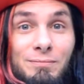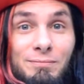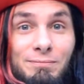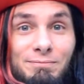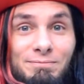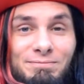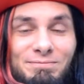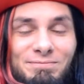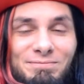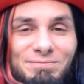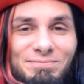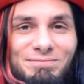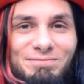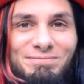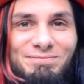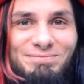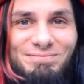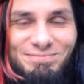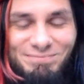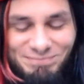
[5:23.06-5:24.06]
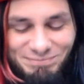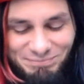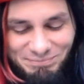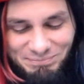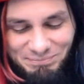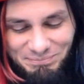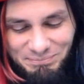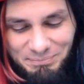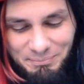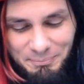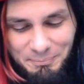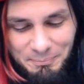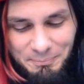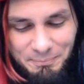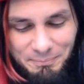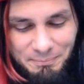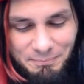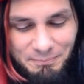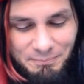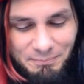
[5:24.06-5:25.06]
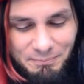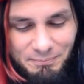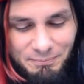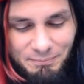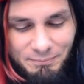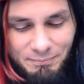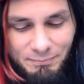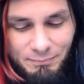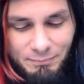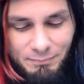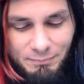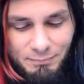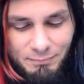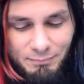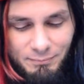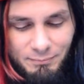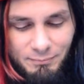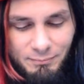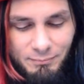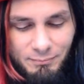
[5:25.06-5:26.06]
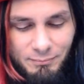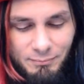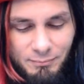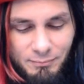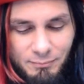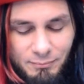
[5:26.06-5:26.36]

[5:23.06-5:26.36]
(silence)